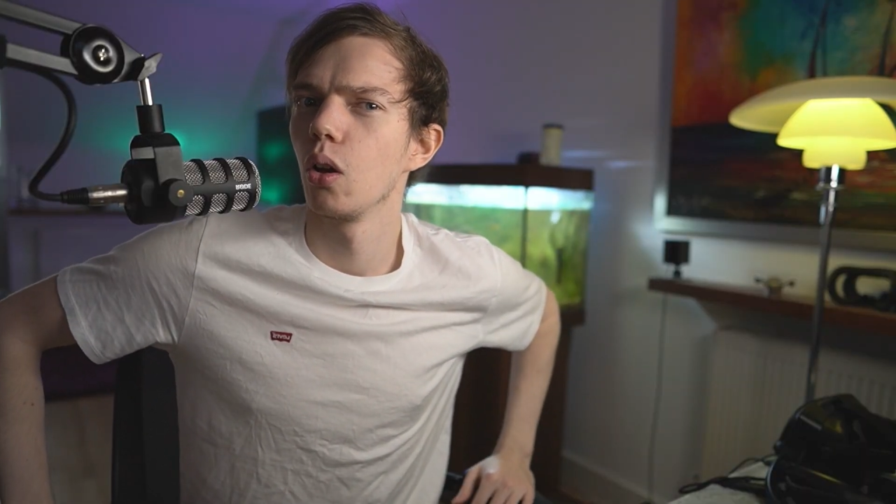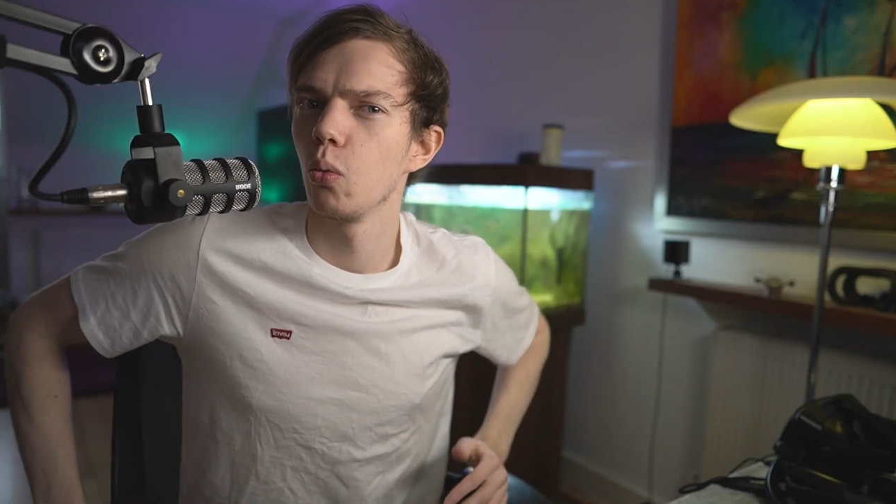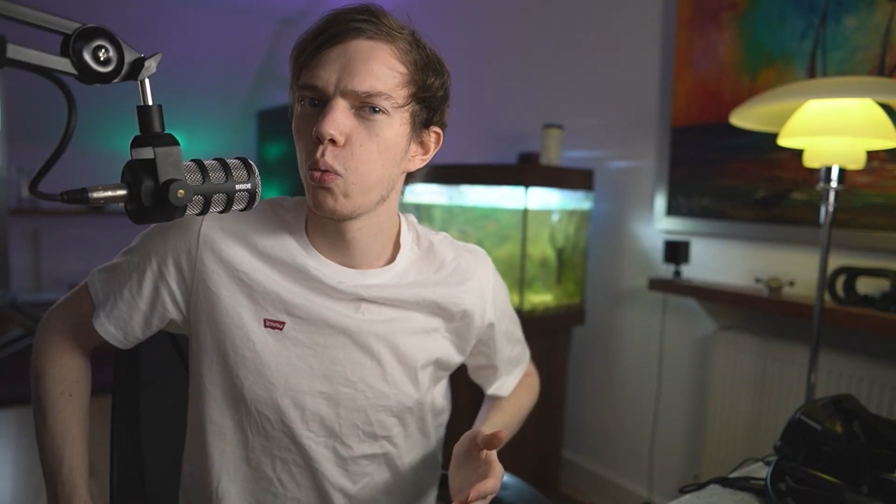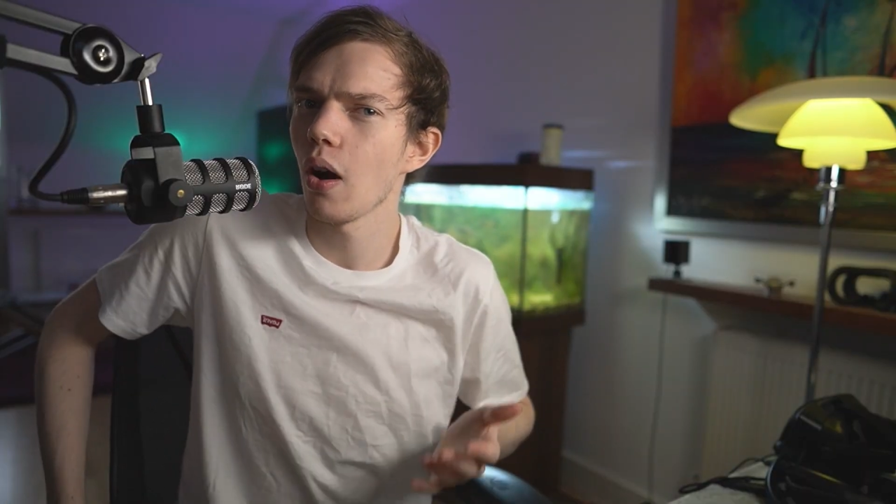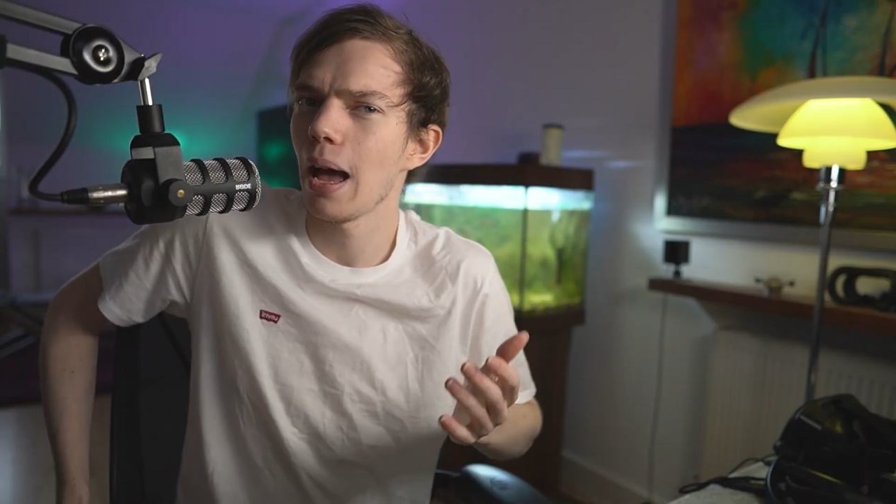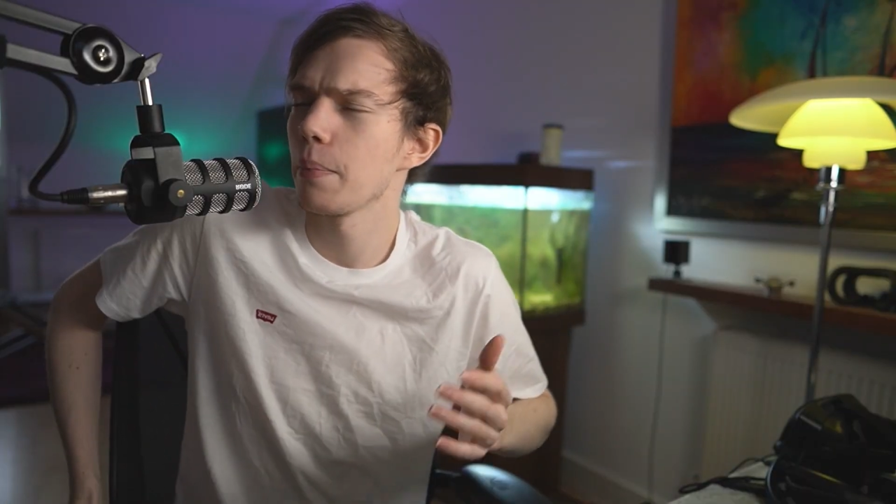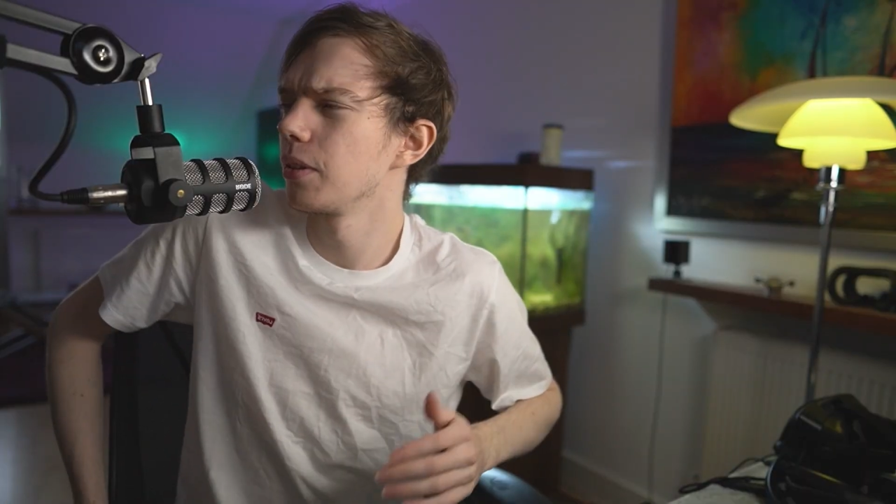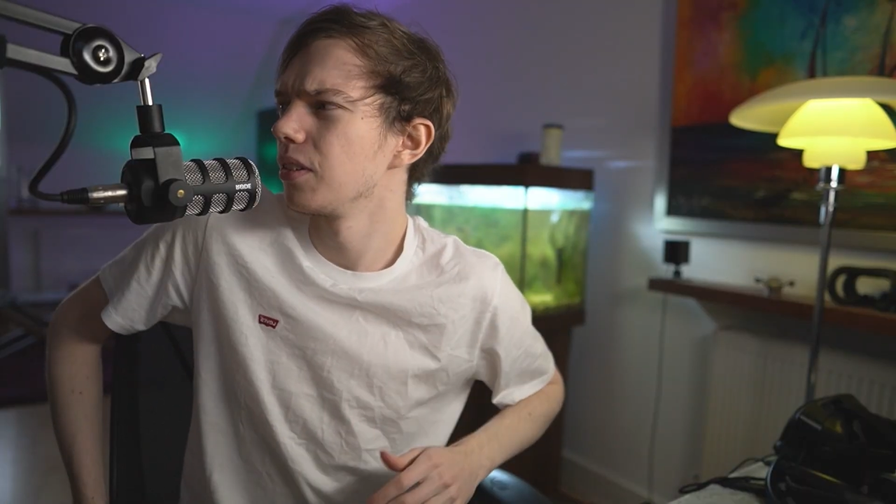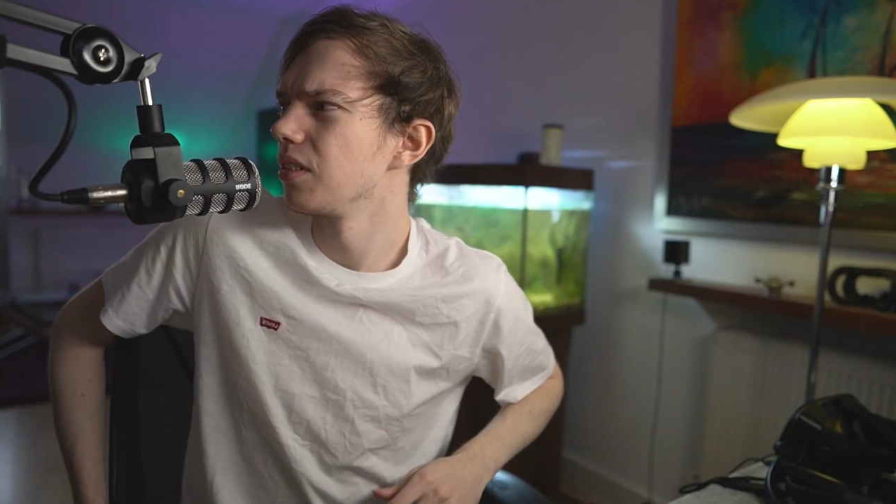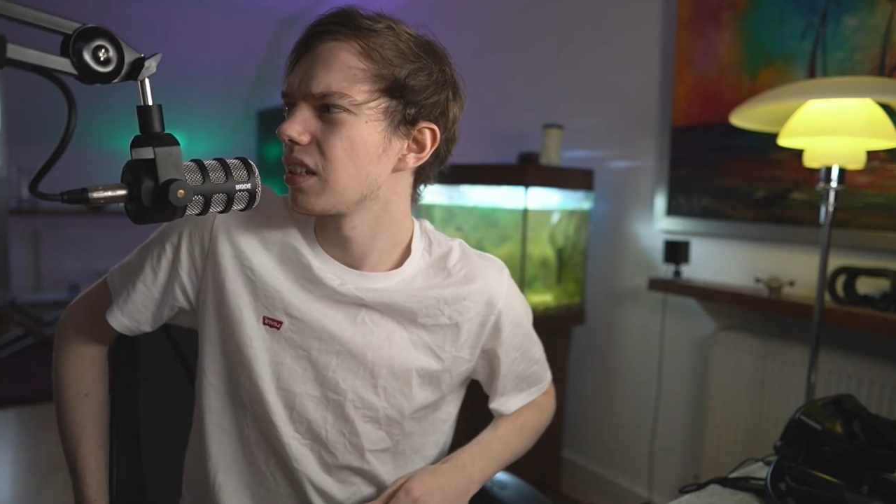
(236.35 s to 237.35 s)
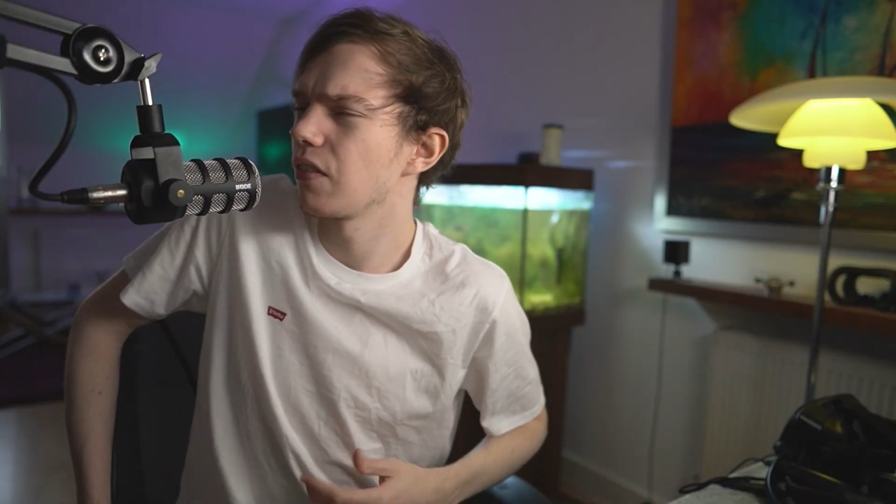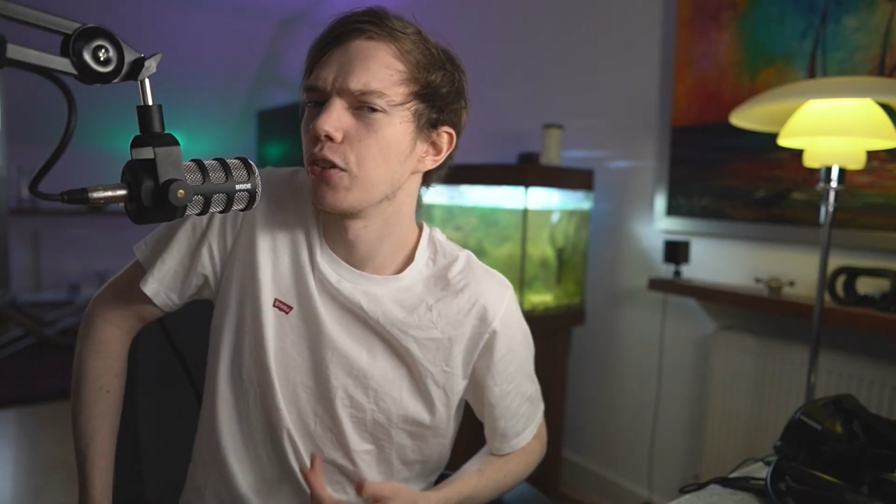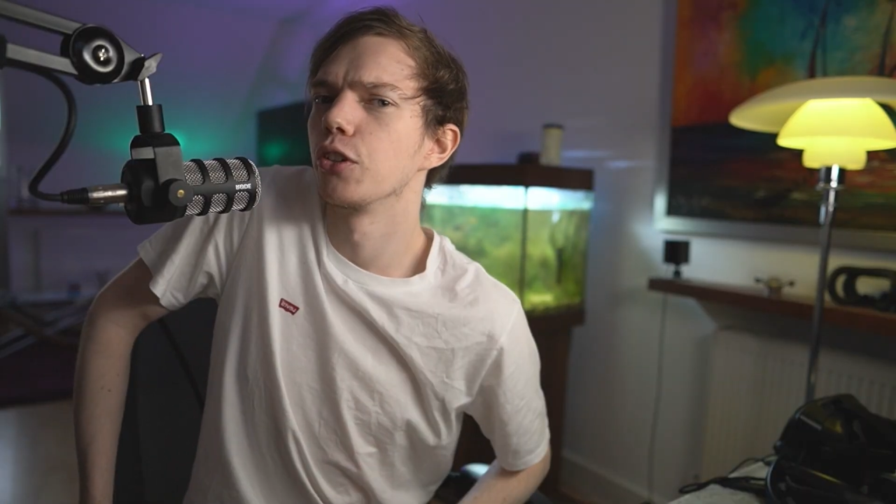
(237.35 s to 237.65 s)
What happens if you